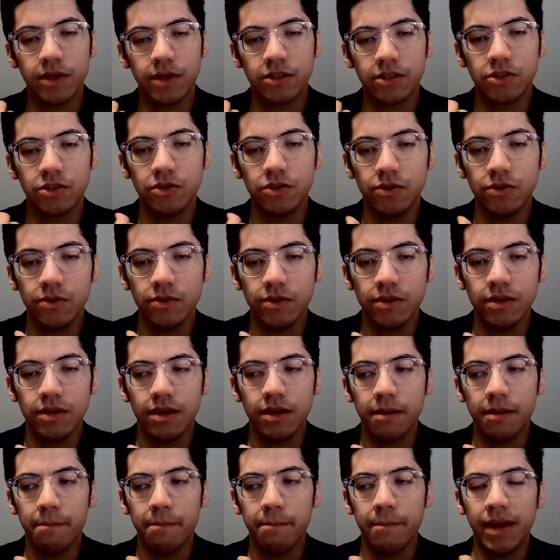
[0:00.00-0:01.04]
to
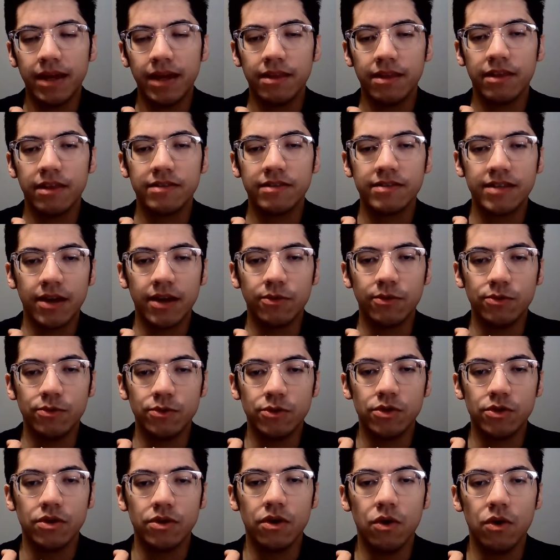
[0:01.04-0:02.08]
make the
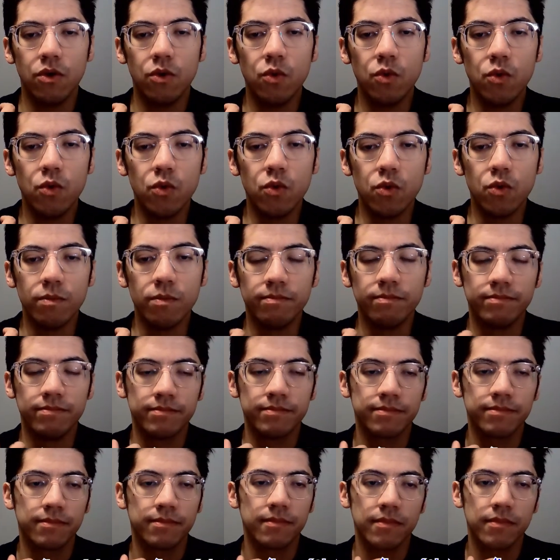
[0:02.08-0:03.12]
sound U.
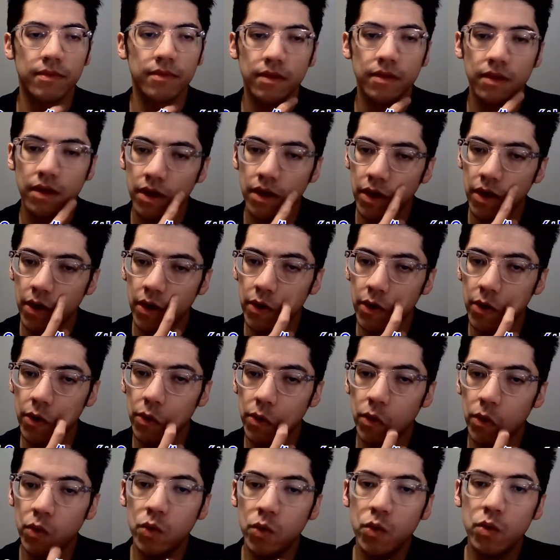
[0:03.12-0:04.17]

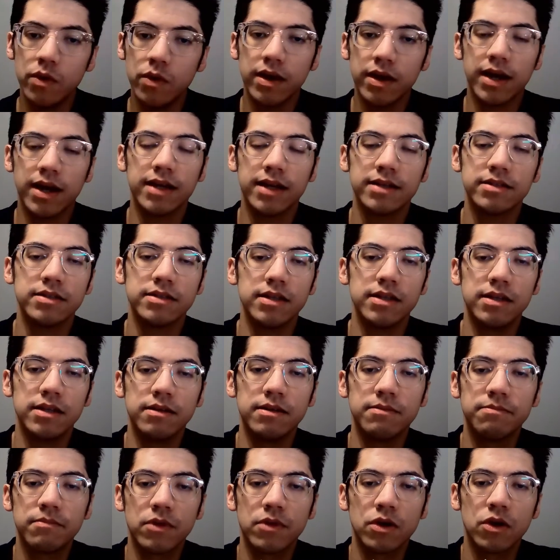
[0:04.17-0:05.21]
U as
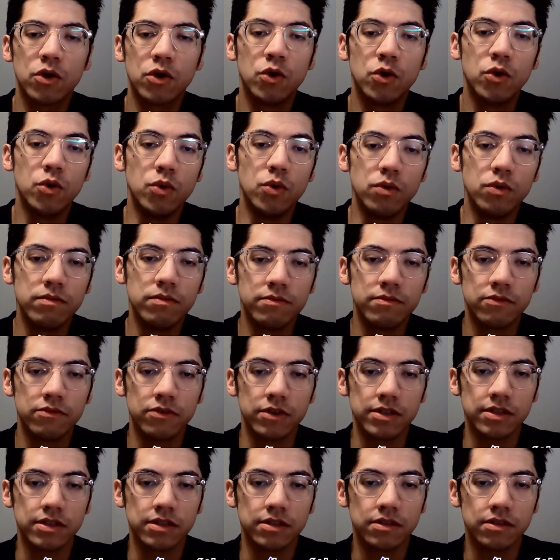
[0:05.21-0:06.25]
in ku, for
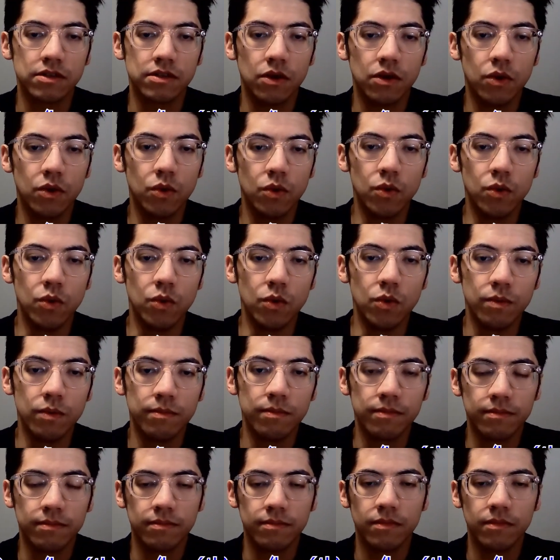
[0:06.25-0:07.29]
instance. U.
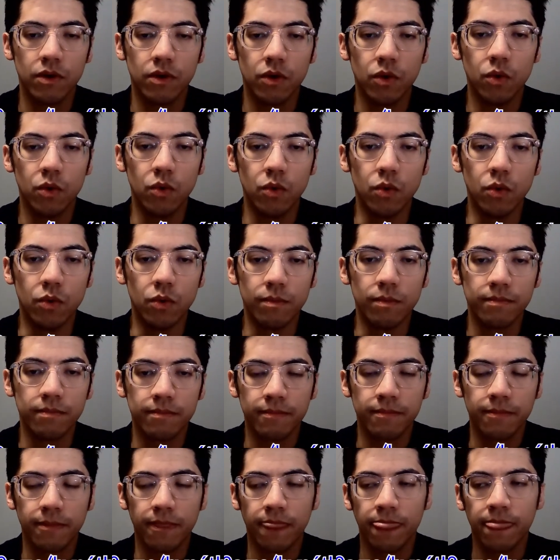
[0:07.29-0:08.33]
U.
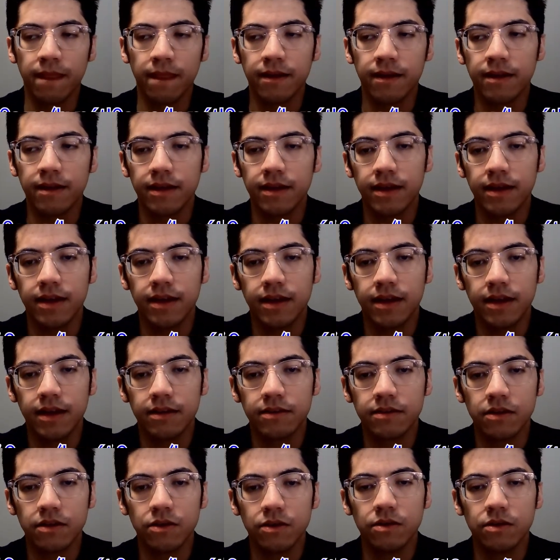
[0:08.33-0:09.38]

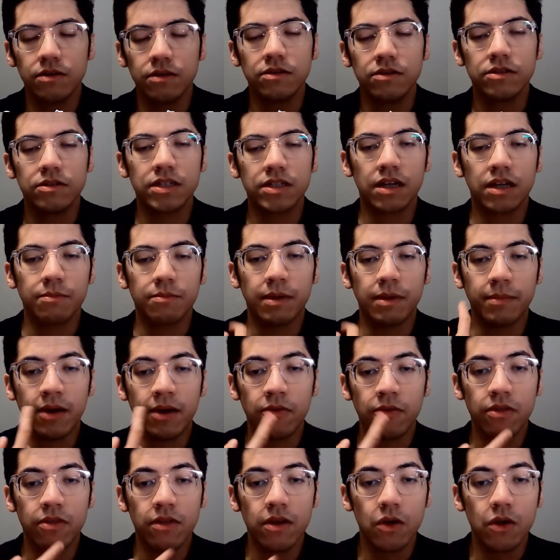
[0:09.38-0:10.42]
So check out my
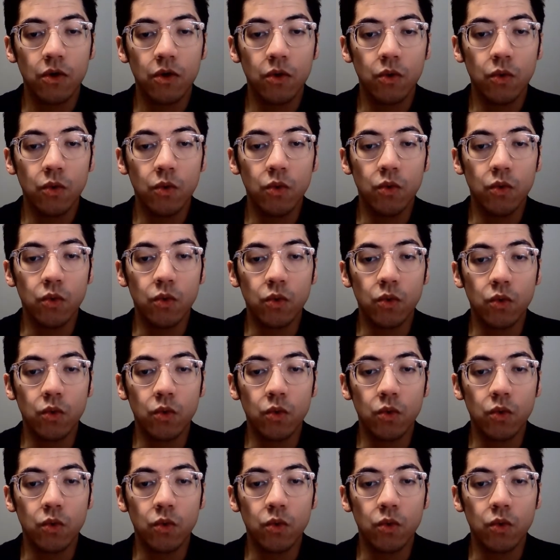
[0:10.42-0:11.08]
mouth. U.